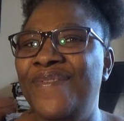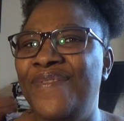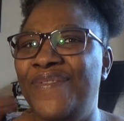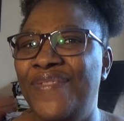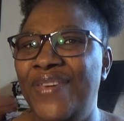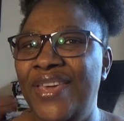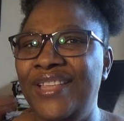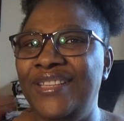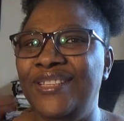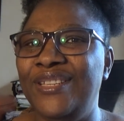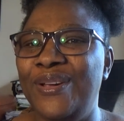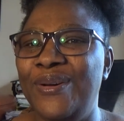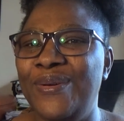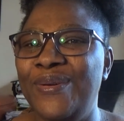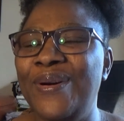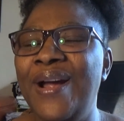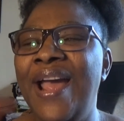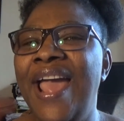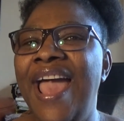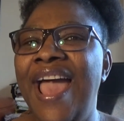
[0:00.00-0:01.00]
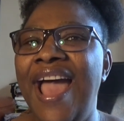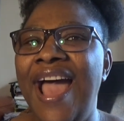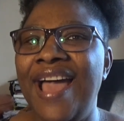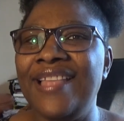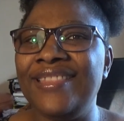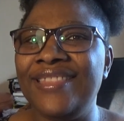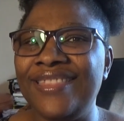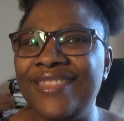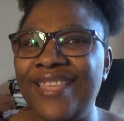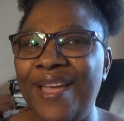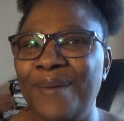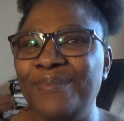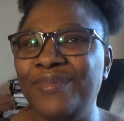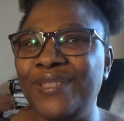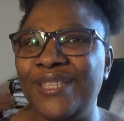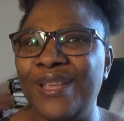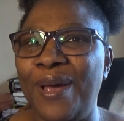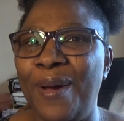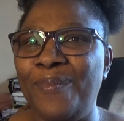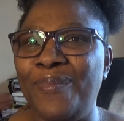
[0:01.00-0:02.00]
video and
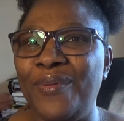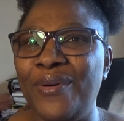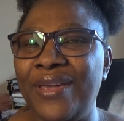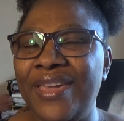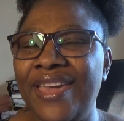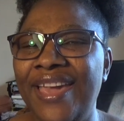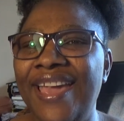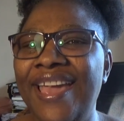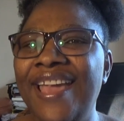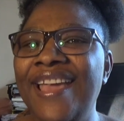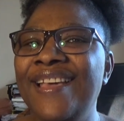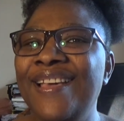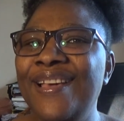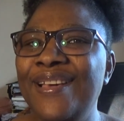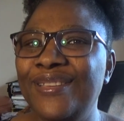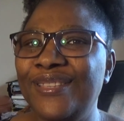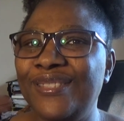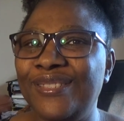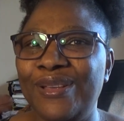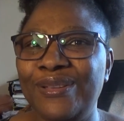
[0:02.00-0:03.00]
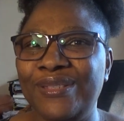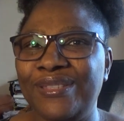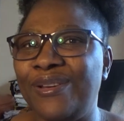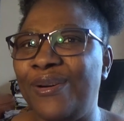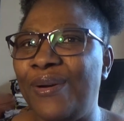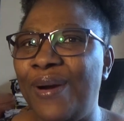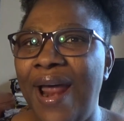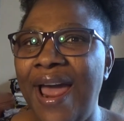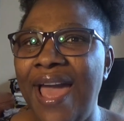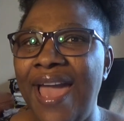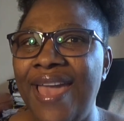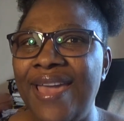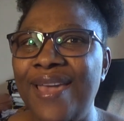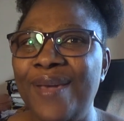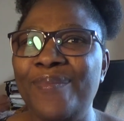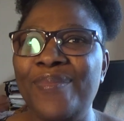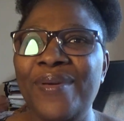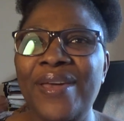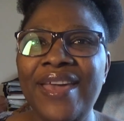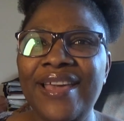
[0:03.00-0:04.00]
thumbs up, okay?
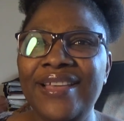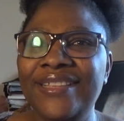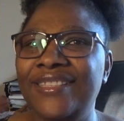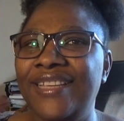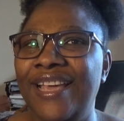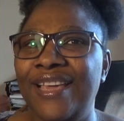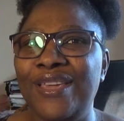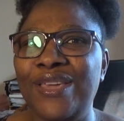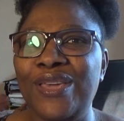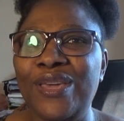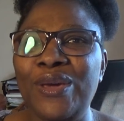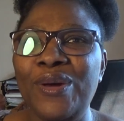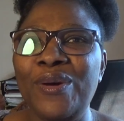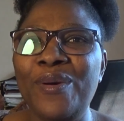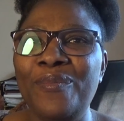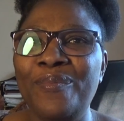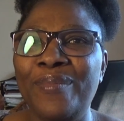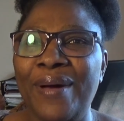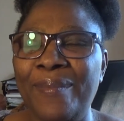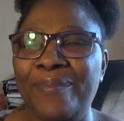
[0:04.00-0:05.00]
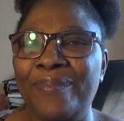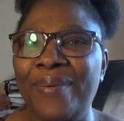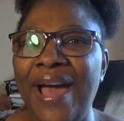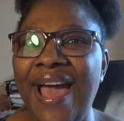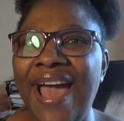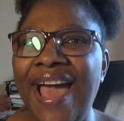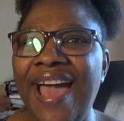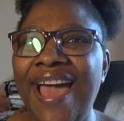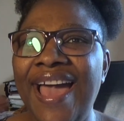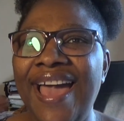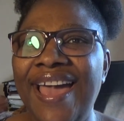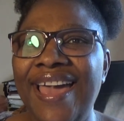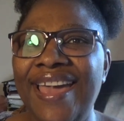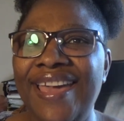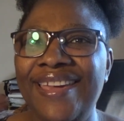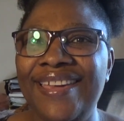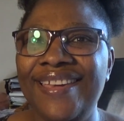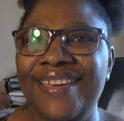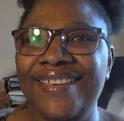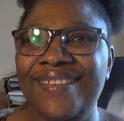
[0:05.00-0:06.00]
Subscribe. Thank you.
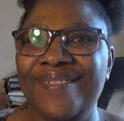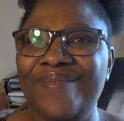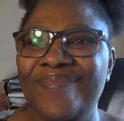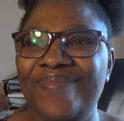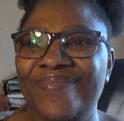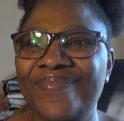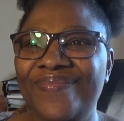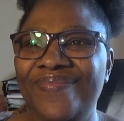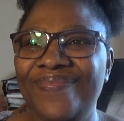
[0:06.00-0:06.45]
Bye-bye.